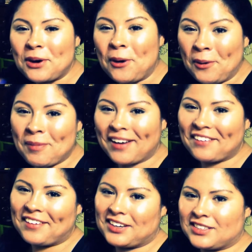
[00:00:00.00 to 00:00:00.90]
Oh my
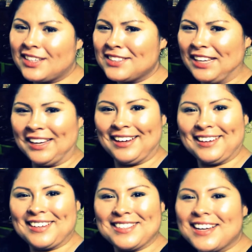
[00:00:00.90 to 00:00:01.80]
gosh, that's like
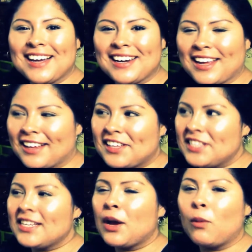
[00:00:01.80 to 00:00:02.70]
exciting.
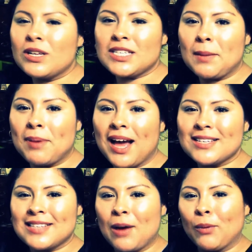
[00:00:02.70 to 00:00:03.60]
It's like once I pass
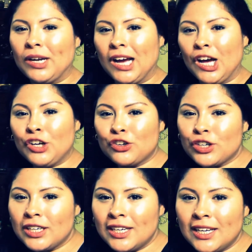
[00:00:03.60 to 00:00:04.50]
that
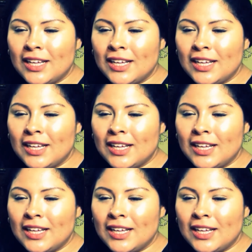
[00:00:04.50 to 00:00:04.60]
100,